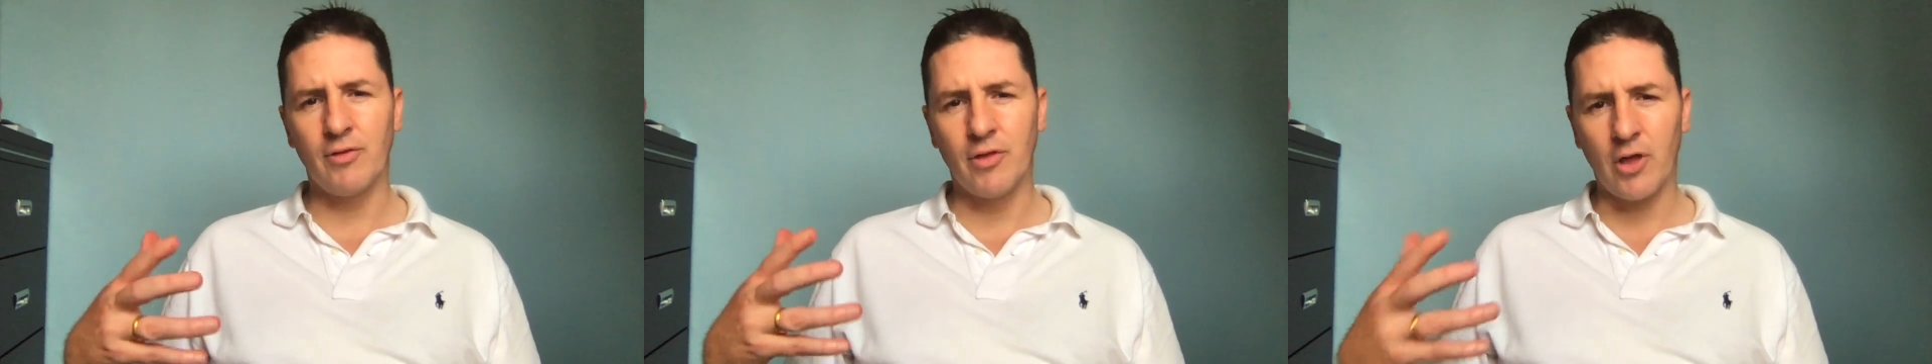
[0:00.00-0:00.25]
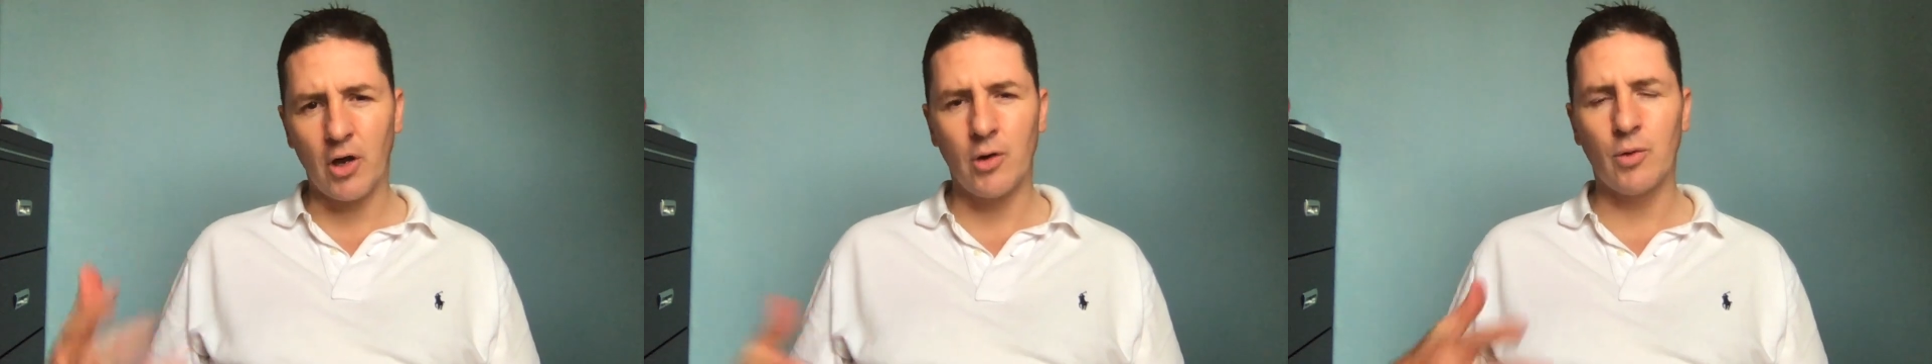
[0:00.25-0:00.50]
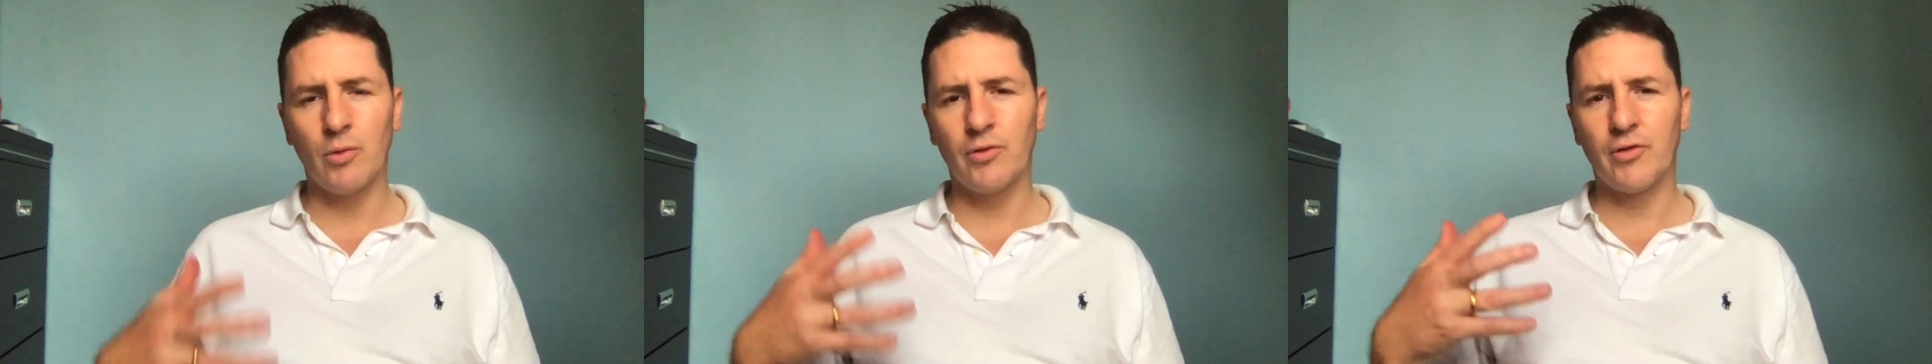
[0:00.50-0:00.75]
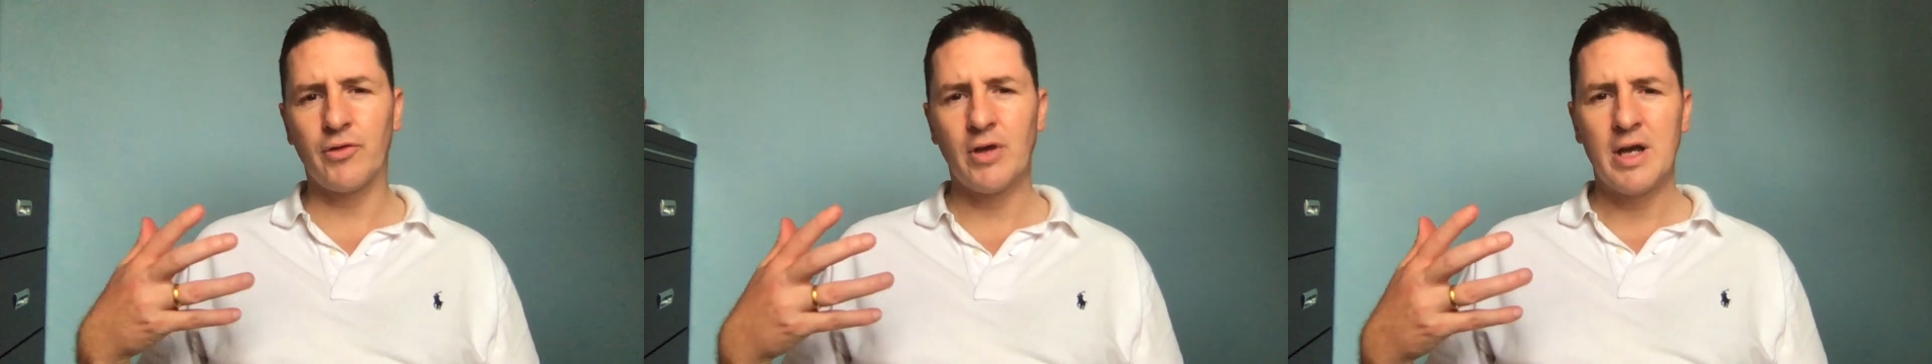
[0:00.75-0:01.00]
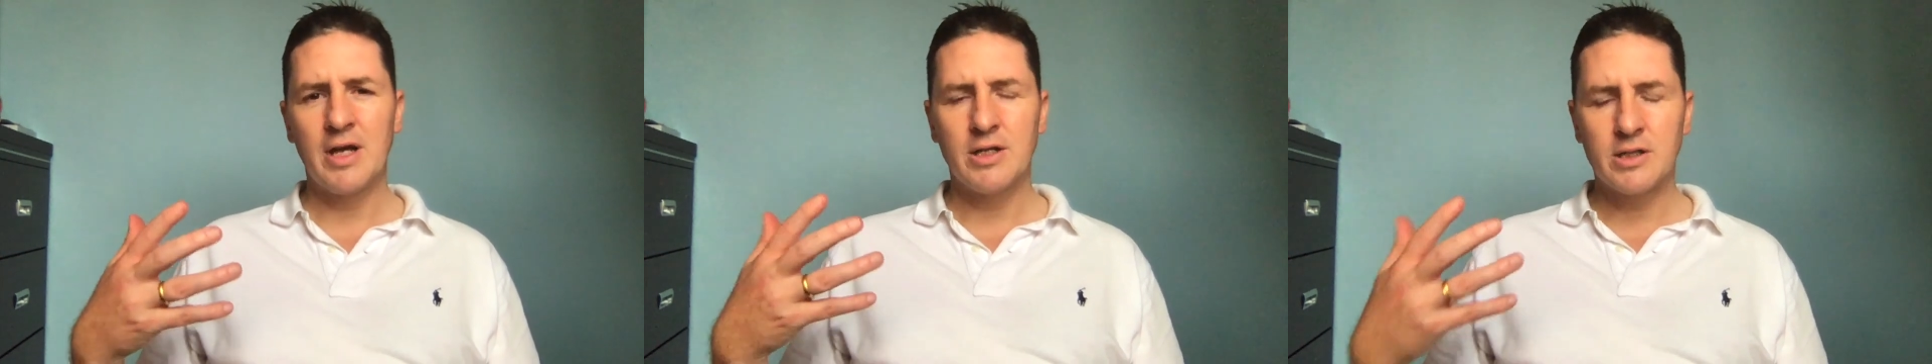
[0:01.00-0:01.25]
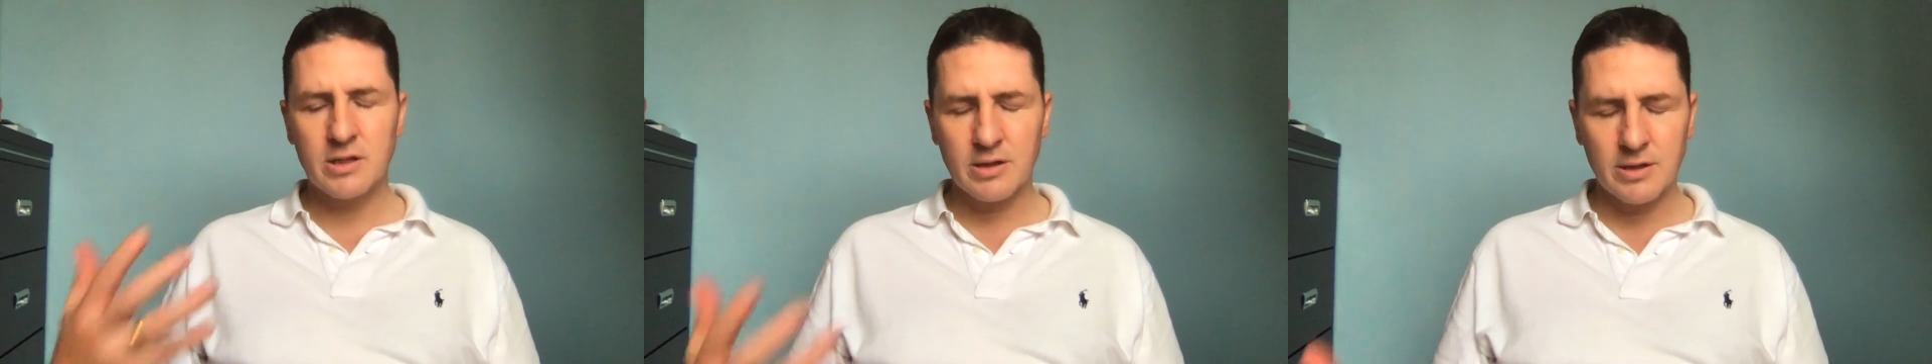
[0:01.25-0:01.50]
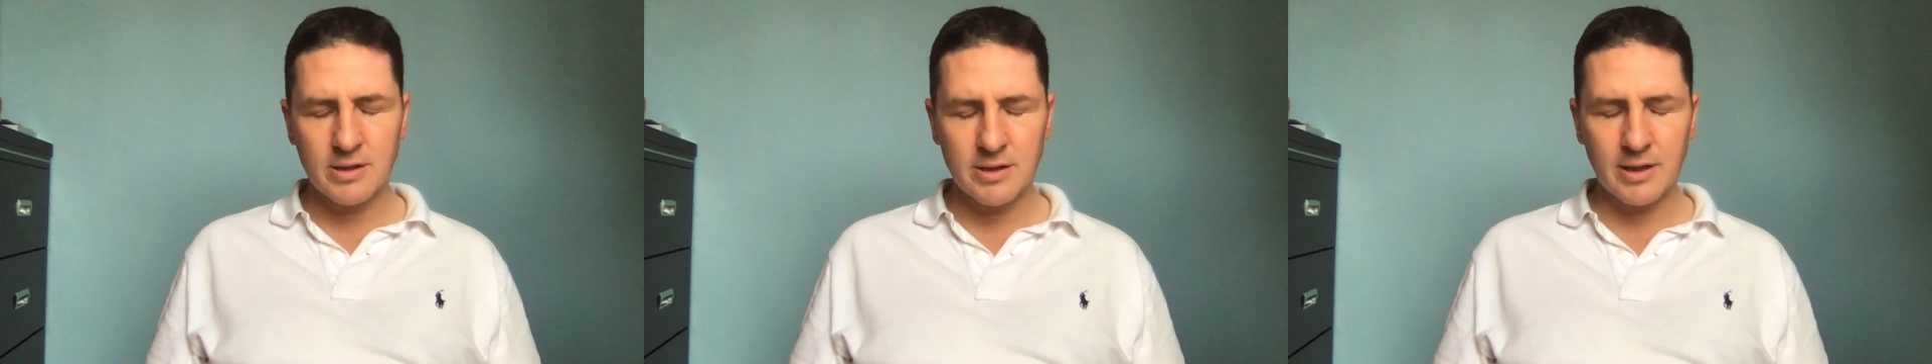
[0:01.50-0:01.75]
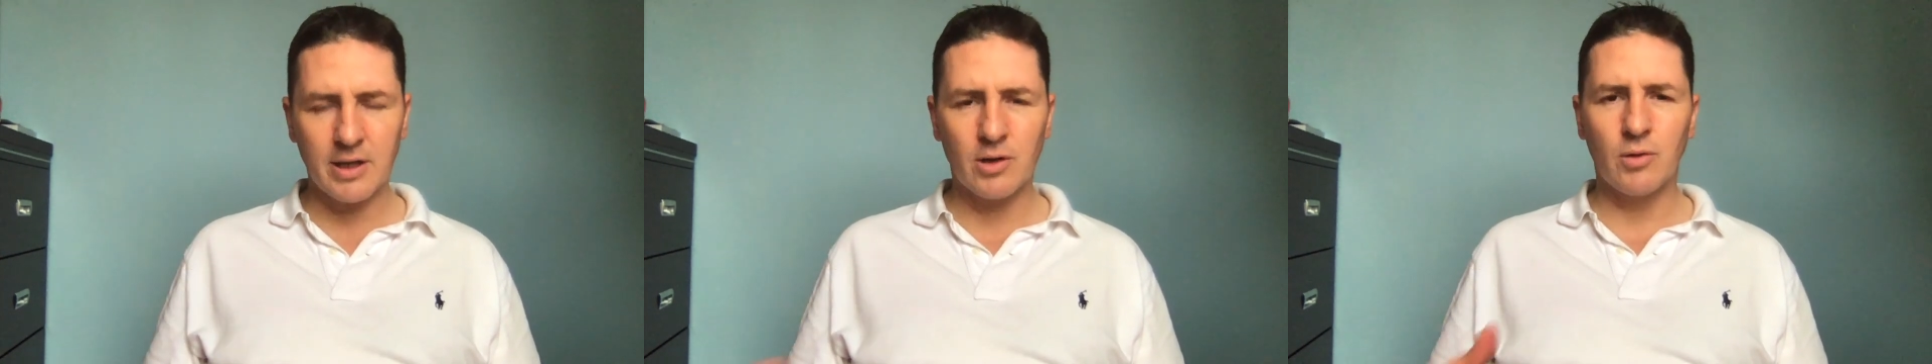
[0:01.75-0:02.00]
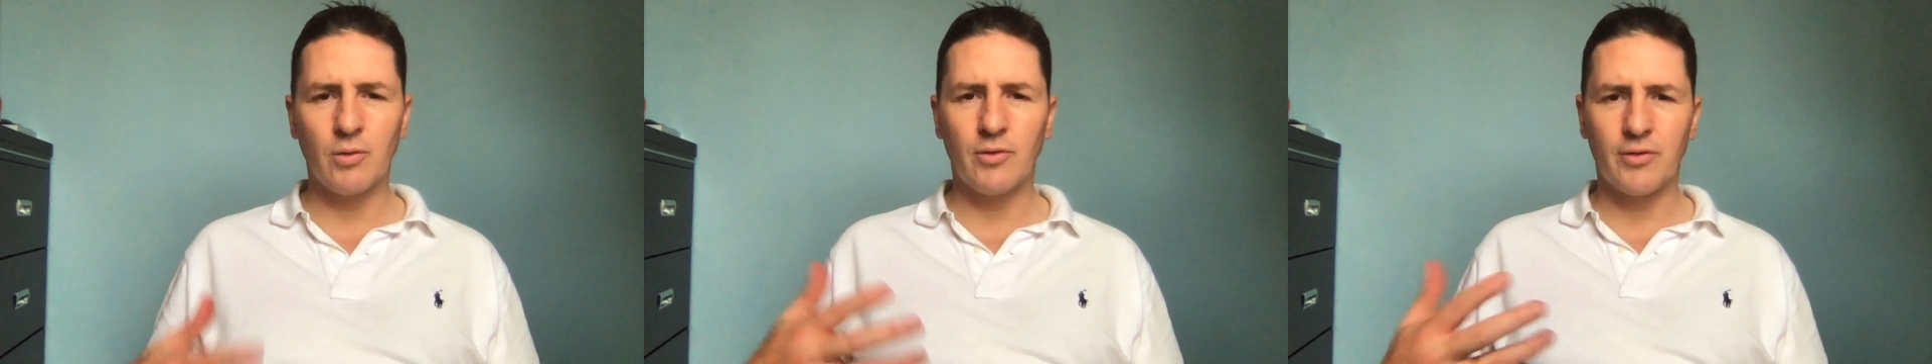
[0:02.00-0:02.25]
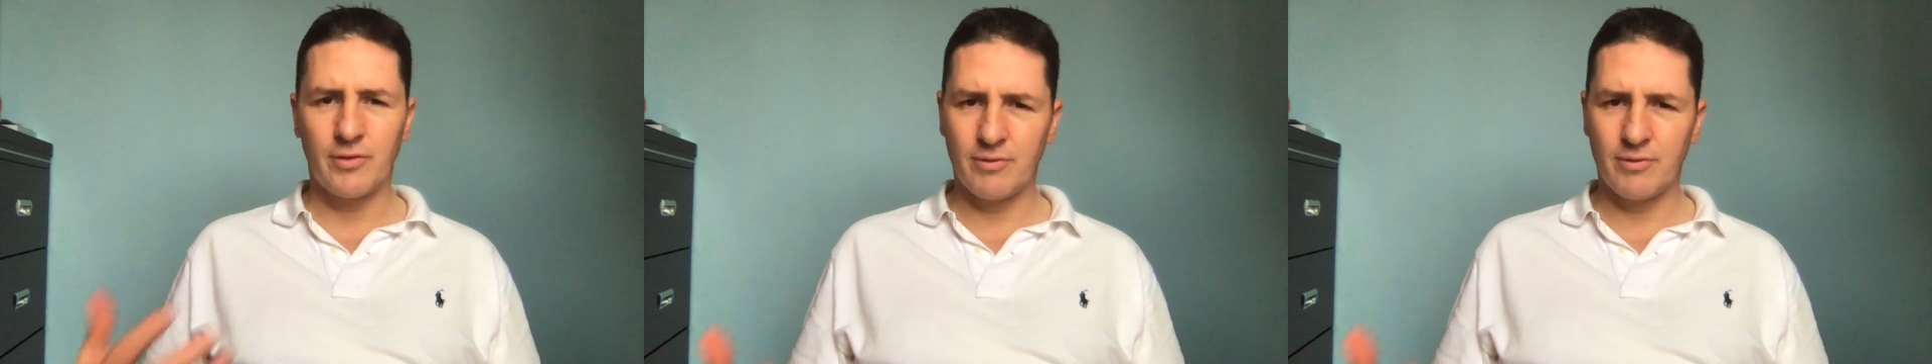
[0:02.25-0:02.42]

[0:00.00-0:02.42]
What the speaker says: those skill